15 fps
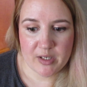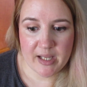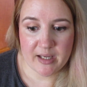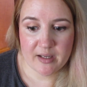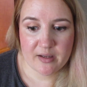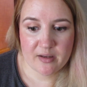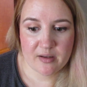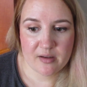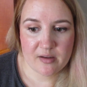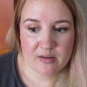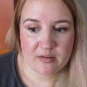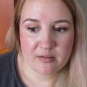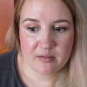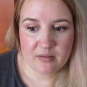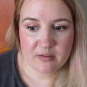like
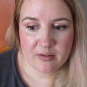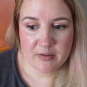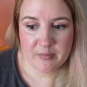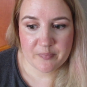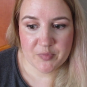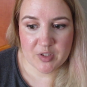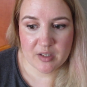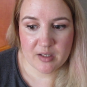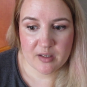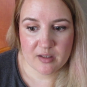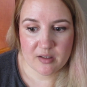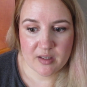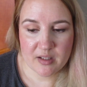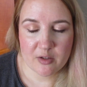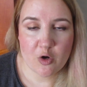um,
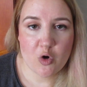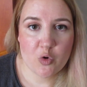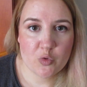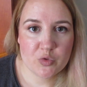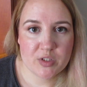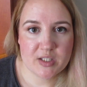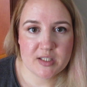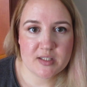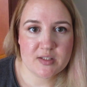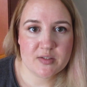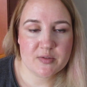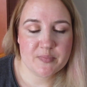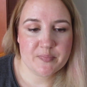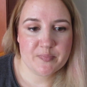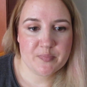an
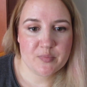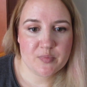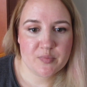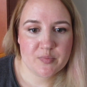autism